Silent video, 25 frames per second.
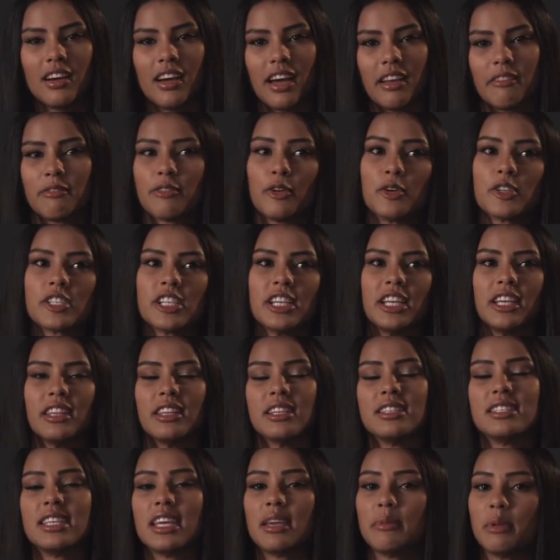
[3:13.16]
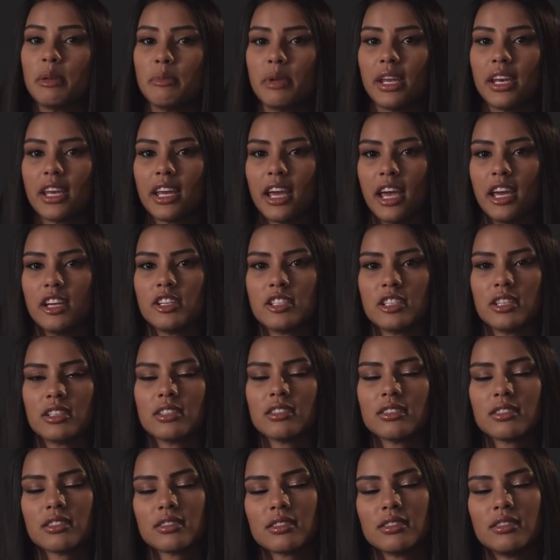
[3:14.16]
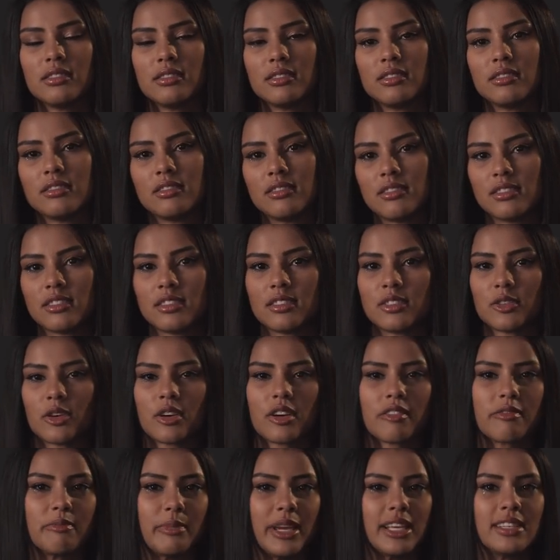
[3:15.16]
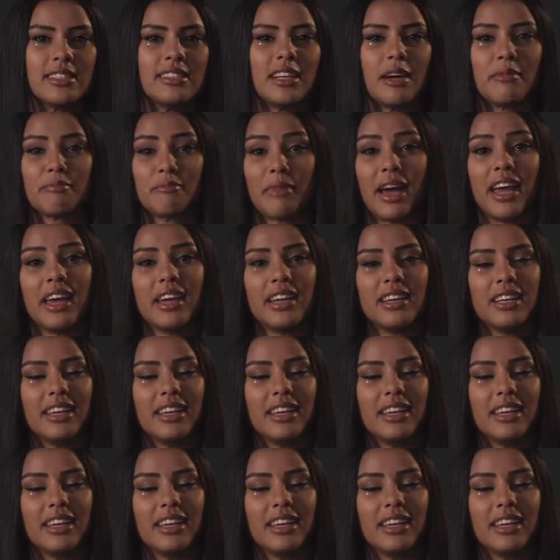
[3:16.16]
unfortunately, the TB medication sort of messed up my